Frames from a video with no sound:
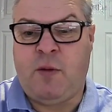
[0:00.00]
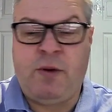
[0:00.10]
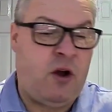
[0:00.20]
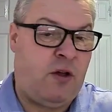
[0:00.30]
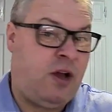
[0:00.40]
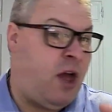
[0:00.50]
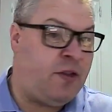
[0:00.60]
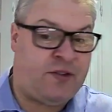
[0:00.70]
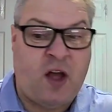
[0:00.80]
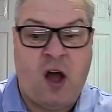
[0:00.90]
We got at
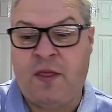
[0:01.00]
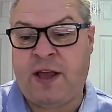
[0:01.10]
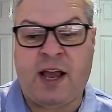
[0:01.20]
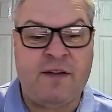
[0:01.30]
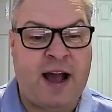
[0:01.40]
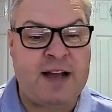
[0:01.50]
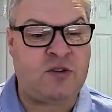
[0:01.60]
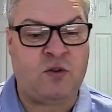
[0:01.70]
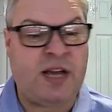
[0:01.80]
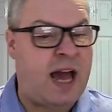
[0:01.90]
the start the king of
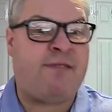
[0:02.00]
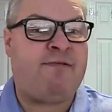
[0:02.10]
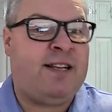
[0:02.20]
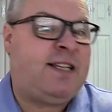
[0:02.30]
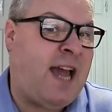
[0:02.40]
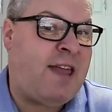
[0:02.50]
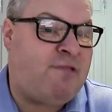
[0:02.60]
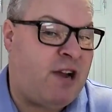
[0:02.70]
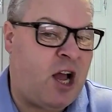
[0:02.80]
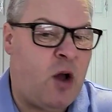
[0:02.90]
Hazor gathering
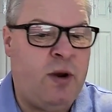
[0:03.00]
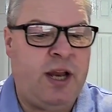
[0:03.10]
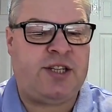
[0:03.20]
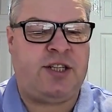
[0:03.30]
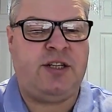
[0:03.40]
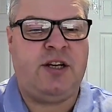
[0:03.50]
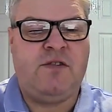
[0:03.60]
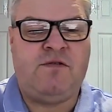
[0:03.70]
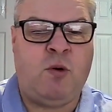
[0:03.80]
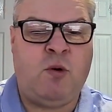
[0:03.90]
together a coalition
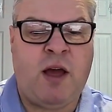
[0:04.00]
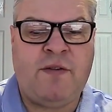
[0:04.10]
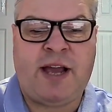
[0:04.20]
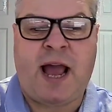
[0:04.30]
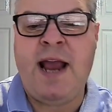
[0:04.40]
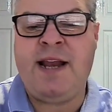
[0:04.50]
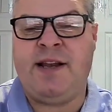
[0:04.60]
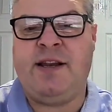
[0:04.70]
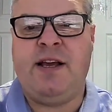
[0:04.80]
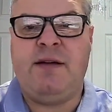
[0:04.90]
from all over
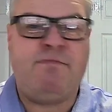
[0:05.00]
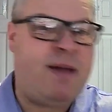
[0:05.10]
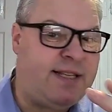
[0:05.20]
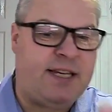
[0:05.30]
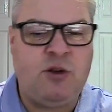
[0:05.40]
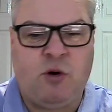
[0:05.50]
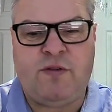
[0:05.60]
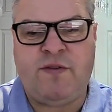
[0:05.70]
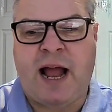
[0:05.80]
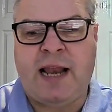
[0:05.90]
Canaan, meeting
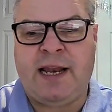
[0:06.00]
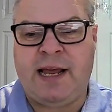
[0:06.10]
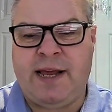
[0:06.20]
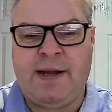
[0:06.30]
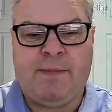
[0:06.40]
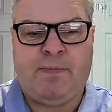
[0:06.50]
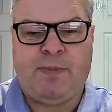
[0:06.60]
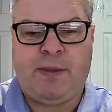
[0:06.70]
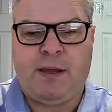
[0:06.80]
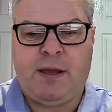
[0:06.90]
north of Galilee.
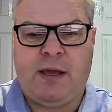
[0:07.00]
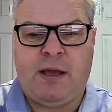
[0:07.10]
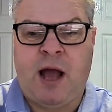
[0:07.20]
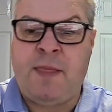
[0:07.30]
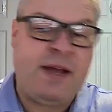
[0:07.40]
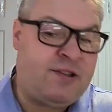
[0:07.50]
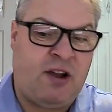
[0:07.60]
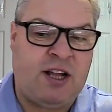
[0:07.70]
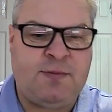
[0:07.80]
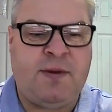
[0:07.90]
And the
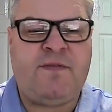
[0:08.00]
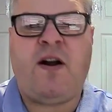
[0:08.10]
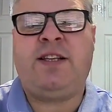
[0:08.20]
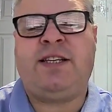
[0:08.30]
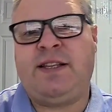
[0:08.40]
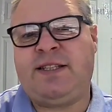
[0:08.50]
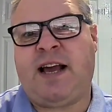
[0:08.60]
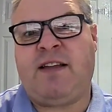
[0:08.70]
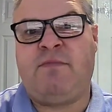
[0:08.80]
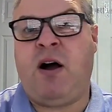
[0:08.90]
Israelites have been fighting in the
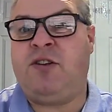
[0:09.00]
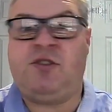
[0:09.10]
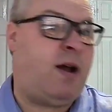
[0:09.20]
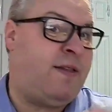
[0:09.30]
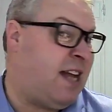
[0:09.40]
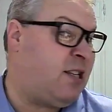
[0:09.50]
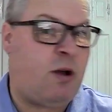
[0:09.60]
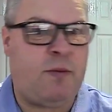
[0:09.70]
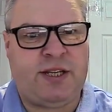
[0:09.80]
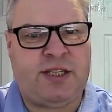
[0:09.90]
south, miles away. That's
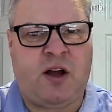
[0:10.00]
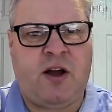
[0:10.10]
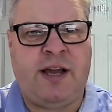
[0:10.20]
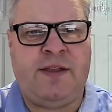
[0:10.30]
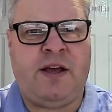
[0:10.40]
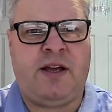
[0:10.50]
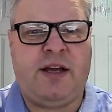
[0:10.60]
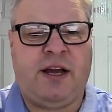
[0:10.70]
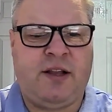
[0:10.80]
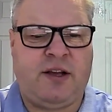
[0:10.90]
where we start in
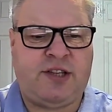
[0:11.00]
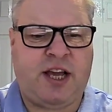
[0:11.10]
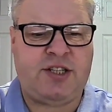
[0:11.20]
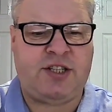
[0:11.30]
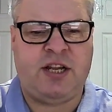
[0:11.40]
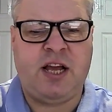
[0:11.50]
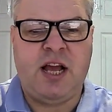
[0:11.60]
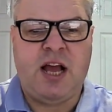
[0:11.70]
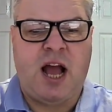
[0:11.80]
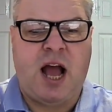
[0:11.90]
our section.
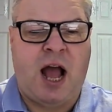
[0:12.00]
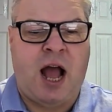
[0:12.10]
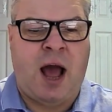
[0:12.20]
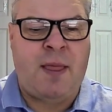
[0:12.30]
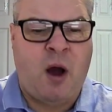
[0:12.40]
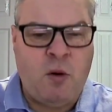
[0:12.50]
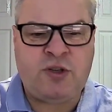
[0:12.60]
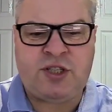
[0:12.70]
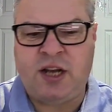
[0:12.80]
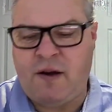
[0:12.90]
And the whole
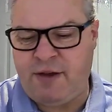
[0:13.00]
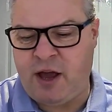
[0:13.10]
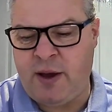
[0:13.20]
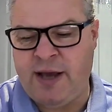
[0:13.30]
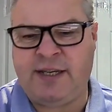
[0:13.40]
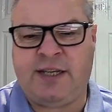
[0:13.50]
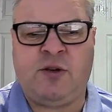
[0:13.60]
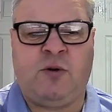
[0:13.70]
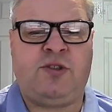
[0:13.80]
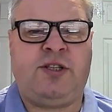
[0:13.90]
scenario is
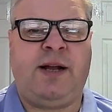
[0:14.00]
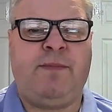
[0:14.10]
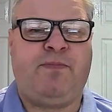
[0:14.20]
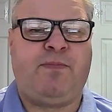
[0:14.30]
exhausting.